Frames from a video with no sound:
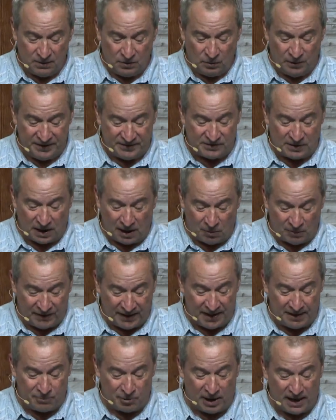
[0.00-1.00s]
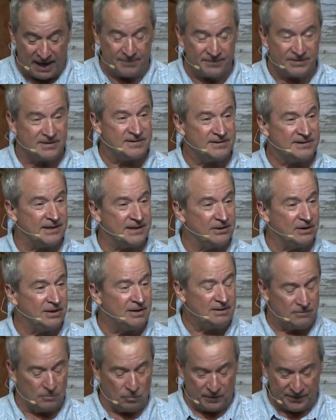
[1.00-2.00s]
We saw it with Abraham and
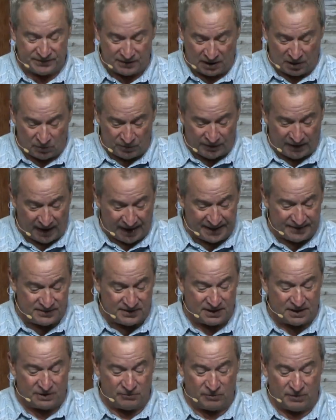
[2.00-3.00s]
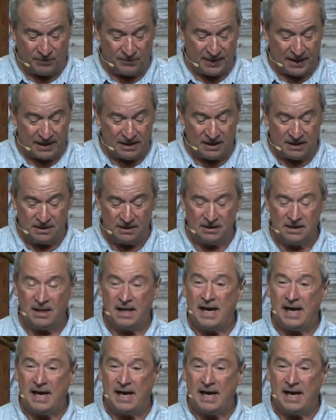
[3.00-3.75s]
Sarah. We saw it with Isaac and Rebekah.